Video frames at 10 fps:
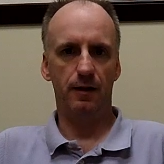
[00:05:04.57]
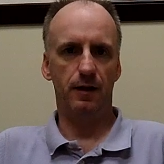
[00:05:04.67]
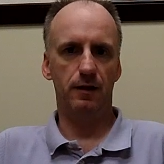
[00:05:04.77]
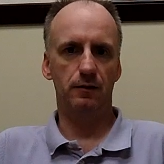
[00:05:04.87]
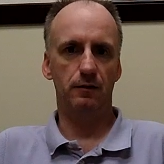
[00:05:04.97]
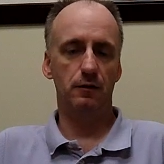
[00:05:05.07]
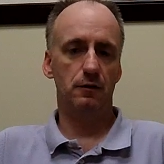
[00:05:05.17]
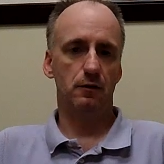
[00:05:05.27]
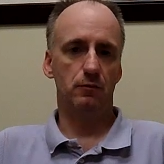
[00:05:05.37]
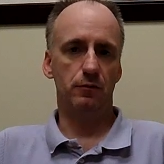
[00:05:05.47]
and
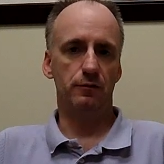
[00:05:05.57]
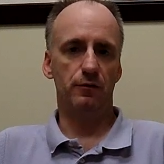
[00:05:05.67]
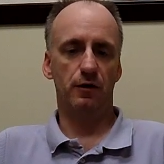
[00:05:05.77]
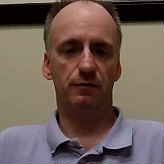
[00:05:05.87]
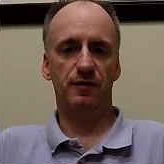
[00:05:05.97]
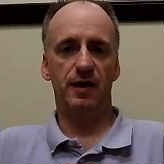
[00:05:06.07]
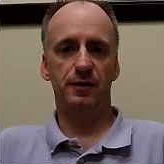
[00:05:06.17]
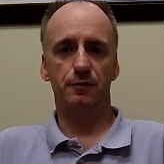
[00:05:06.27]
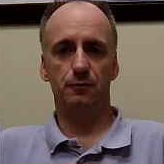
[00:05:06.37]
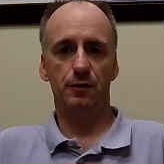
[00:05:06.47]
we
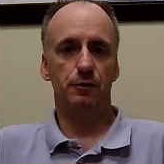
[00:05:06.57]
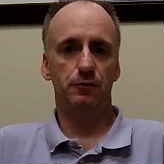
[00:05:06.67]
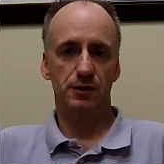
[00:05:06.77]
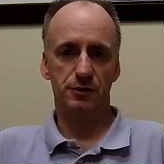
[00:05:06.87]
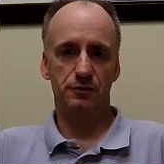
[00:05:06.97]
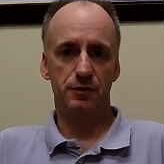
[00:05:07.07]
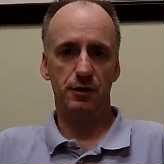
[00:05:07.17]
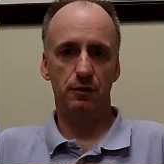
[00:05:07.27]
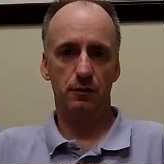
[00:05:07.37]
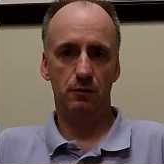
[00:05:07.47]
verify your rental
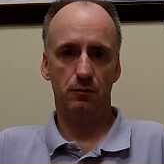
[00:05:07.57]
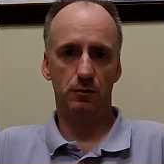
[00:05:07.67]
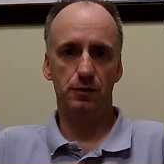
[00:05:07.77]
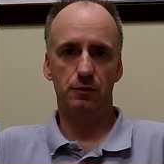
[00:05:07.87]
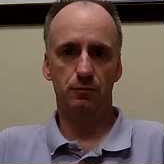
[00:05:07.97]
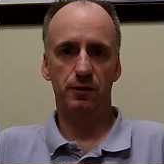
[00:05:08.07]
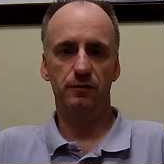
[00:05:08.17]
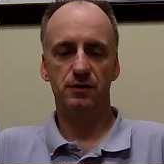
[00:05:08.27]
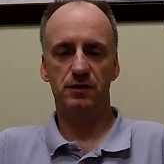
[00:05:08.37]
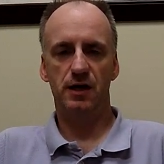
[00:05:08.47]
history with your
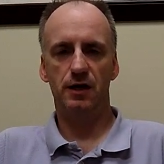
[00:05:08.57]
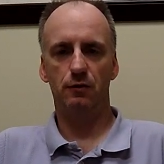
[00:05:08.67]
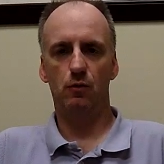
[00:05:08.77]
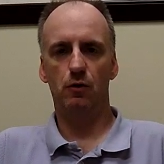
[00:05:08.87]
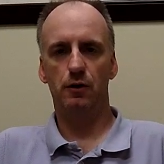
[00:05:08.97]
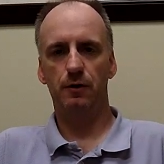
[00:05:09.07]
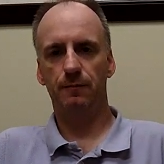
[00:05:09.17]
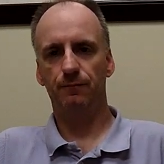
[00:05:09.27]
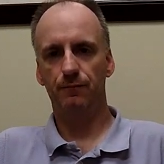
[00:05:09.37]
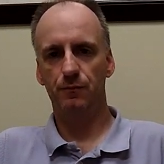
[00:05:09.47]
previous landlord.
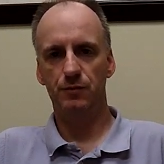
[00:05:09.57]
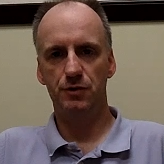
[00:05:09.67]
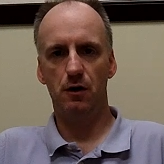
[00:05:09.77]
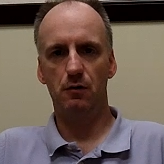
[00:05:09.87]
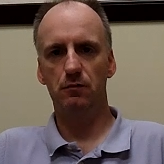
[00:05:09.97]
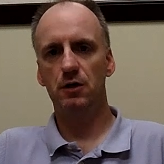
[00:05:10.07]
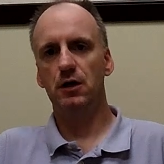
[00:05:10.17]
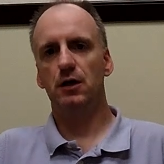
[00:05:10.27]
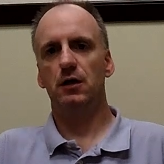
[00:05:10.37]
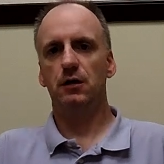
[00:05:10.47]
So
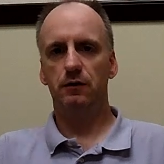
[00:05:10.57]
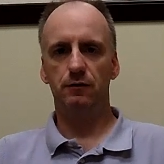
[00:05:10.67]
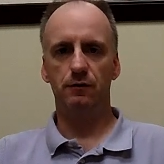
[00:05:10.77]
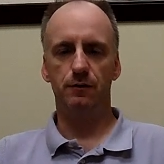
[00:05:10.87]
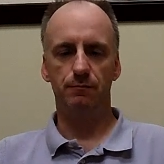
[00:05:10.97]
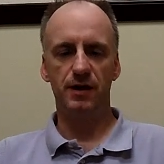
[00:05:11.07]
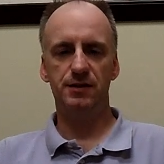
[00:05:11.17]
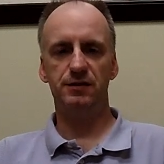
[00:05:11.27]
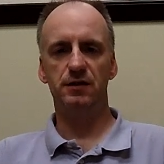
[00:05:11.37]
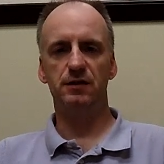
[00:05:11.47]
the
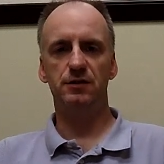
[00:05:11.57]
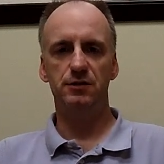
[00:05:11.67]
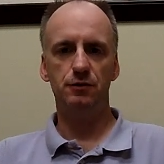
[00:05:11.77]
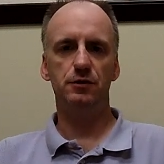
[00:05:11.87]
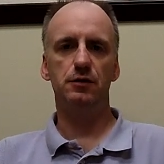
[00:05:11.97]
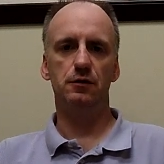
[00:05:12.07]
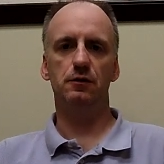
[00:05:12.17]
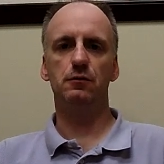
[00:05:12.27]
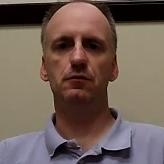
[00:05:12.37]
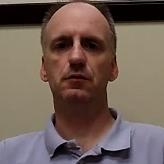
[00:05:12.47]
best thing that you can
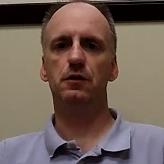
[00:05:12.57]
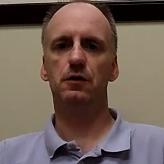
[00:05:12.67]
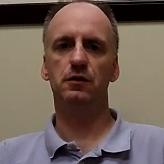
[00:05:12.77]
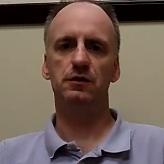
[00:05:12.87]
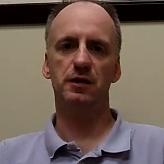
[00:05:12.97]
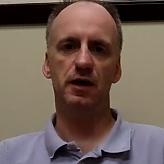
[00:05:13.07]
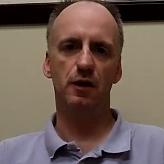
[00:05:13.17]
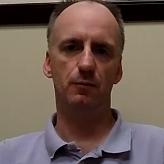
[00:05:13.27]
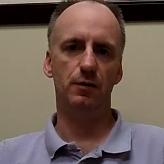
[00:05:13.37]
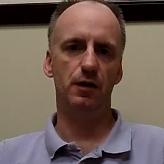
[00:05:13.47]
do to
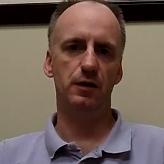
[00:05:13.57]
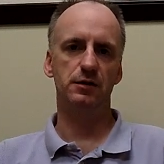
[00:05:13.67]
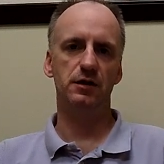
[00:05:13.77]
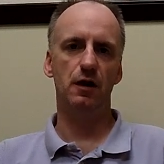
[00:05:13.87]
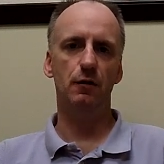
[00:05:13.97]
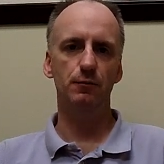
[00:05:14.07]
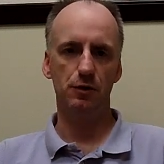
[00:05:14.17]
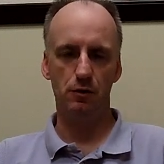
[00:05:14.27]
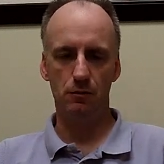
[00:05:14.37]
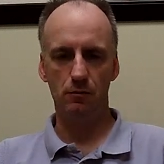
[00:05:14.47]
help us help
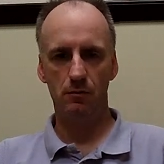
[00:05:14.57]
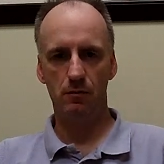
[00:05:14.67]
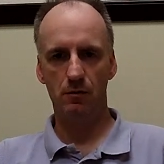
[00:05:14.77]
you